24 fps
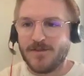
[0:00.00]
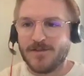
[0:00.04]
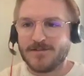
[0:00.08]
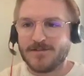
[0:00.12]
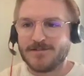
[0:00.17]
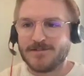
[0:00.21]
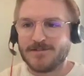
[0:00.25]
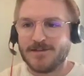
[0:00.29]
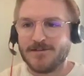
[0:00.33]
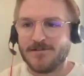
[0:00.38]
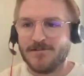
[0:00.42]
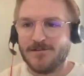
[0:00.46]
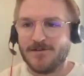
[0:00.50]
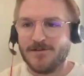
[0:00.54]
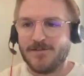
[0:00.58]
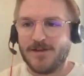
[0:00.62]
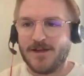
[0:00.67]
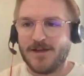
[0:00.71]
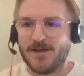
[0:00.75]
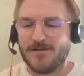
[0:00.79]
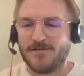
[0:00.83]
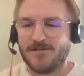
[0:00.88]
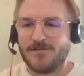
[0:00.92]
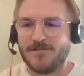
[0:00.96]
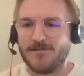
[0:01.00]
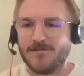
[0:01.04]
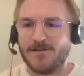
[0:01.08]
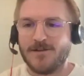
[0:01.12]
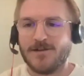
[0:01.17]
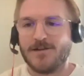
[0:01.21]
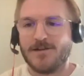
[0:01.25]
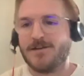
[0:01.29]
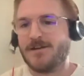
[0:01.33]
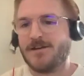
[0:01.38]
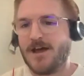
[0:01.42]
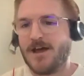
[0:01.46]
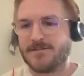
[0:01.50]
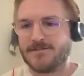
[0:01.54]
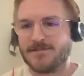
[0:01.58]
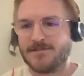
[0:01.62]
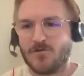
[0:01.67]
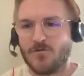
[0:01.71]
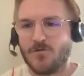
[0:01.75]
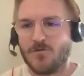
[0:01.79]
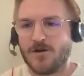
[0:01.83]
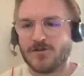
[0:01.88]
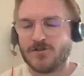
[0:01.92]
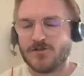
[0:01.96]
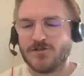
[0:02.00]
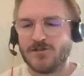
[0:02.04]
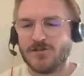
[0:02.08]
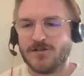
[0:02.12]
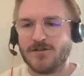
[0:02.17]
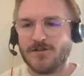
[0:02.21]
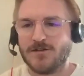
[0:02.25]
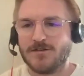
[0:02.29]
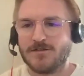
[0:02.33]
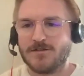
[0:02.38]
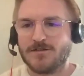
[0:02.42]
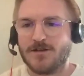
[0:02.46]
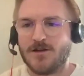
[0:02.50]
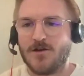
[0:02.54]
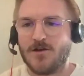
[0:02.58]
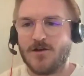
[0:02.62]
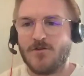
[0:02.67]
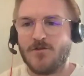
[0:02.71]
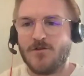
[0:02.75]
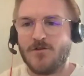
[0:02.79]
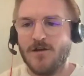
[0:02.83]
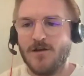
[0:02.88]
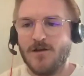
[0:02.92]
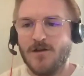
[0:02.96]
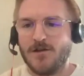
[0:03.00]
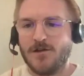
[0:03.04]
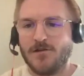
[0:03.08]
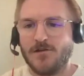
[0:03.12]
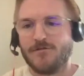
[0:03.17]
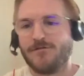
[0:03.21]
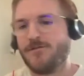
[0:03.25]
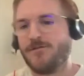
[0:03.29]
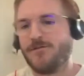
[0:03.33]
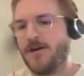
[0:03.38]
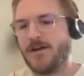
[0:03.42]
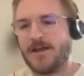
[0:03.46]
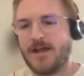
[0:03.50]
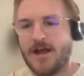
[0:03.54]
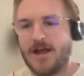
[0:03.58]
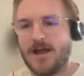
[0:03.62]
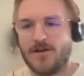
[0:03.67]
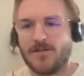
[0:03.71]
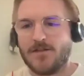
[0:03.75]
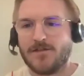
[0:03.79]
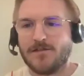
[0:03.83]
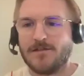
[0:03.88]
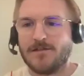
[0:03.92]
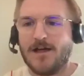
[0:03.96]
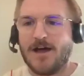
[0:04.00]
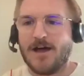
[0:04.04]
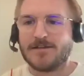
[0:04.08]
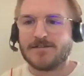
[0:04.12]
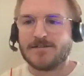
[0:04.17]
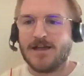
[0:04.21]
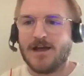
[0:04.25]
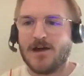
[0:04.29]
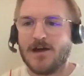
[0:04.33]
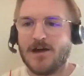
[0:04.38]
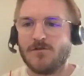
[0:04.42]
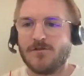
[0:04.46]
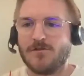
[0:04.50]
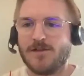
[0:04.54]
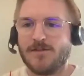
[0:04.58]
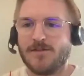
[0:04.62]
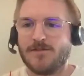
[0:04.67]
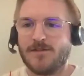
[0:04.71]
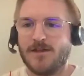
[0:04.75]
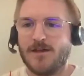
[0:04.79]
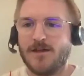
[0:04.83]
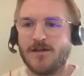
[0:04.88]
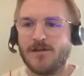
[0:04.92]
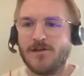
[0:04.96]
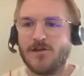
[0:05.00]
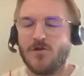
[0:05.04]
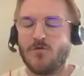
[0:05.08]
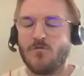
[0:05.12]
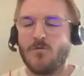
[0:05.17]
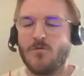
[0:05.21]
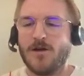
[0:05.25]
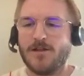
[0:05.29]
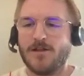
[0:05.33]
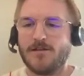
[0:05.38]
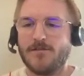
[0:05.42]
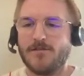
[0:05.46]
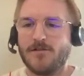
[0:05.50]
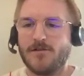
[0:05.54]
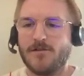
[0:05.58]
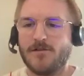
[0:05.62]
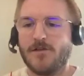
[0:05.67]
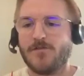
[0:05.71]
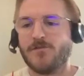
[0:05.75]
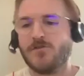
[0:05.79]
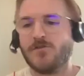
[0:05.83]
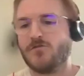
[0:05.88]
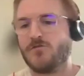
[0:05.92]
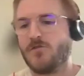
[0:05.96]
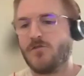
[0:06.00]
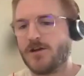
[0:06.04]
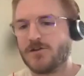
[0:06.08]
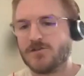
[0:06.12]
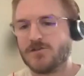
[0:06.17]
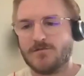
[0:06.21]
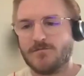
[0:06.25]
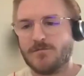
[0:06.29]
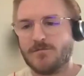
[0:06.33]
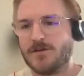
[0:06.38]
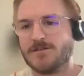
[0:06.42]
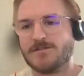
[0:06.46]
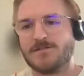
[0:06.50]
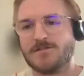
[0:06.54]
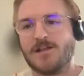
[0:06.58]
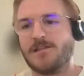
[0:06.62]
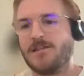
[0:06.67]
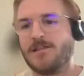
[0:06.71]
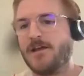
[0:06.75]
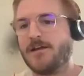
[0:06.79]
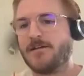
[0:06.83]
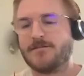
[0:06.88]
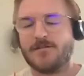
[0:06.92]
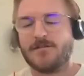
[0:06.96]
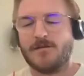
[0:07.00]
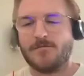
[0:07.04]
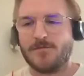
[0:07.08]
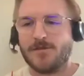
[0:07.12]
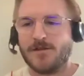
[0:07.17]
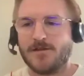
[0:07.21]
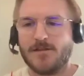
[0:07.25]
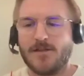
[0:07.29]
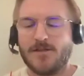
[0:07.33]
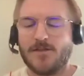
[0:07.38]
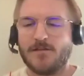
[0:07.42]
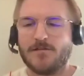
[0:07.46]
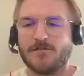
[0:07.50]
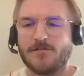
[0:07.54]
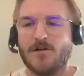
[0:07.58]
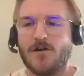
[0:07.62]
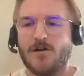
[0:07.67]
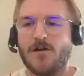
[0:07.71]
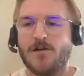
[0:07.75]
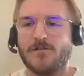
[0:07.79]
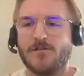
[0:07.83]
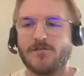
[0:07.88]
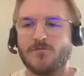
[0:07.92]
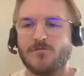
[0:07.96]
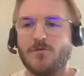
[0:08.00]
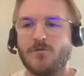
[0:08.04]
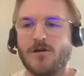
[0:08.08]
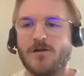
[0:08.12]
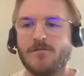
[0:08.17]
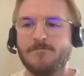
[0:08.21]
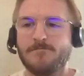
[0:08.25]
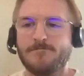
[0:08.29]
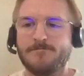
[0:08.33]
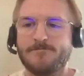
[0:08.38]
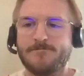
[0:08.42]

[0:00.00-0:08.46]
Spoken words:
this deal and then you didn't ask the question, and so you're finding out at the last hour that they went another direction because they like something that they saw elsewhere.